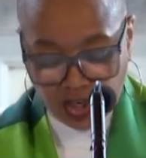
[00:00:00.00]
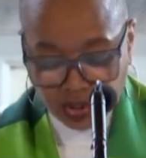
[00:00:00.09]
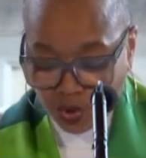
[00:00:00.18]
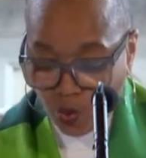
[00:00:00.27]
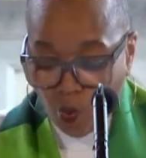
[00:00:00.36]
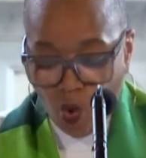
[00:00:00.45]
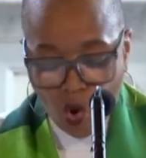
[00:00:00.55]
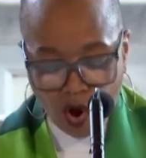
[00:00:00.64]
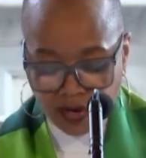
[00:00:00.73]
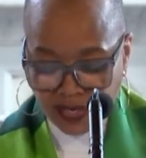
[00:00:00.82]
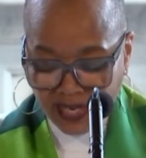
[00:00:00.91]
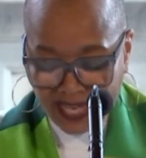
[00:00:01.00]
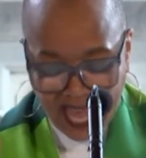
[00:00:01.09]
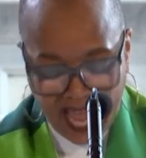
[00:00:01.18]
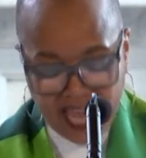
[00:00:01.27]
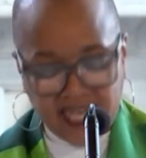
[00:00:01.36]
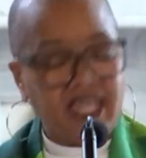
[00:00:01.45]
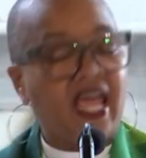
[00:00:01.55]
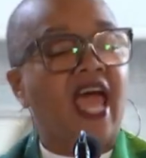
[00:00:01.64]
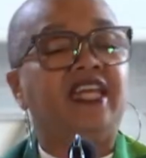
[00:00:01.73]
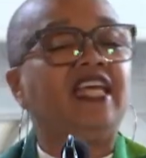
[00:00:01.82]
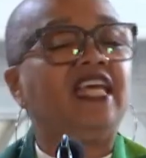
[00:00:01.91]
toward any
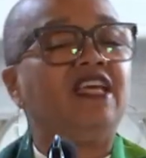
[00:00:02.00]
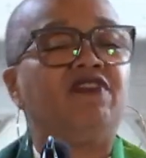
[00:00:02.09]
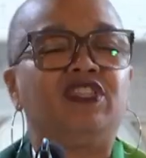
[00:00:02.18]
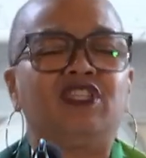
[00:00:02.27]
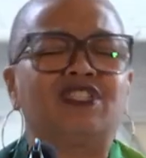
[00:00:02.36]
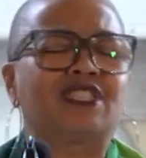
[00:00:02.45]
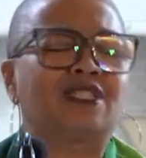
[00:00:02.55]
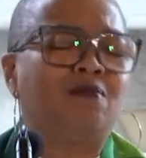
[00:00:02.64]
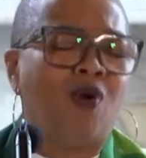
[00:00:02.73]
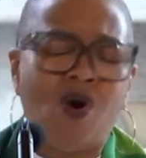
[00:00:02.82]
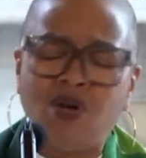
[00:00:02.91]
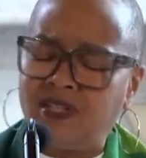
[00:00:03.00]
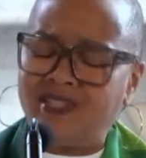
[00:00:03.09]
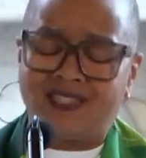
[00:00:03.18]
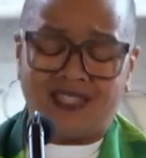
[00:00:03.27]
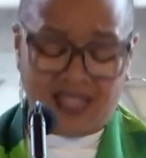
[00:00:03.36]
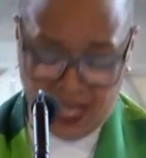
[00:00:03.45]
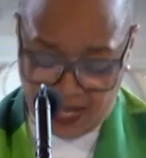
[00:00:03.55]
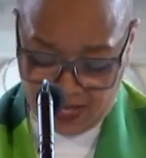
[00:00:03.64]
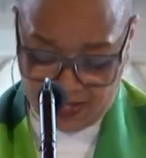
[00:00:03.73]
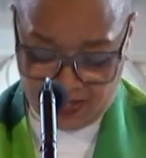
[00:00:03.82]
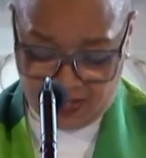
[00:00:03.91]
and even the smallest
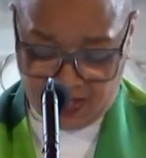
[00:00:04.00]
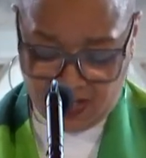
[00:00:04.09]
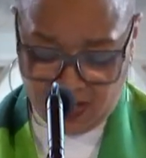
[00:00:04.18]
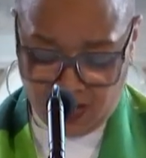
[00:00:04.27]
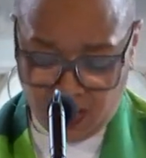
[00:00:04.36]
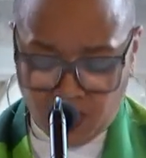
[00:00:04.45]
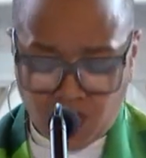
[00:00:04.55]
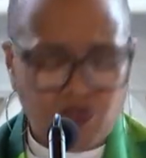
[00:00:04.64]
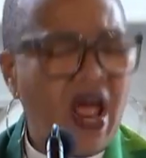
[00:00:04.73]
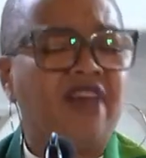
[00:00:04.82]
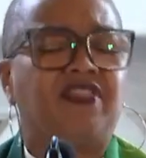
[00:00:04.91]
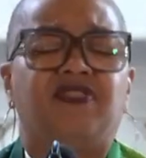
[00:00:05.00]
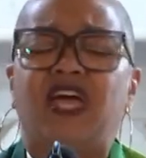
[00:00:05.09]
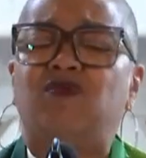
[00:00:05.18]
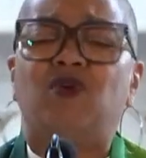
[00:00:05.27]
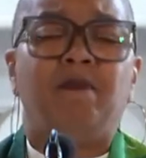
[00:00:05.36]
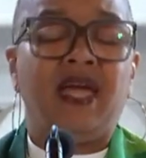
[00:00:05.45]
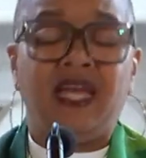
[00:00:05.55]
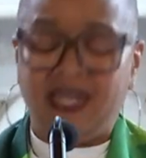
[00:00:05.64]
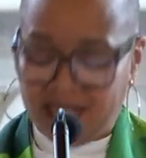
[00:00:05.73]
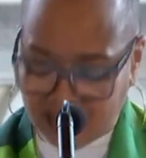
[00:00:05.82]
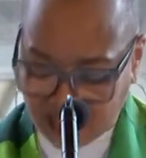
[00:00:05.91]
things, rather than
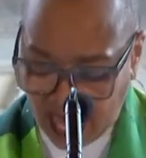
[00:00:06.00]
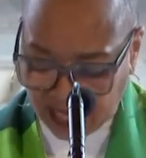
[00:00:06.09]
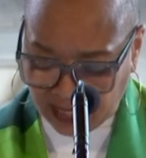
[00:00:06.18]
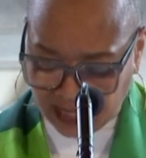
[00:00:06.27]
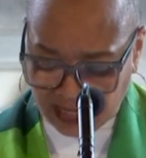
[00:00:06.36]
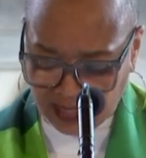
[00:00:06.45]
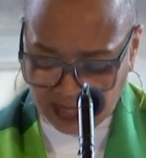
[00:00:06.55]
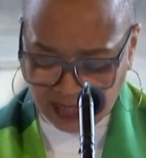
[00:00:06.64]
remaining silent.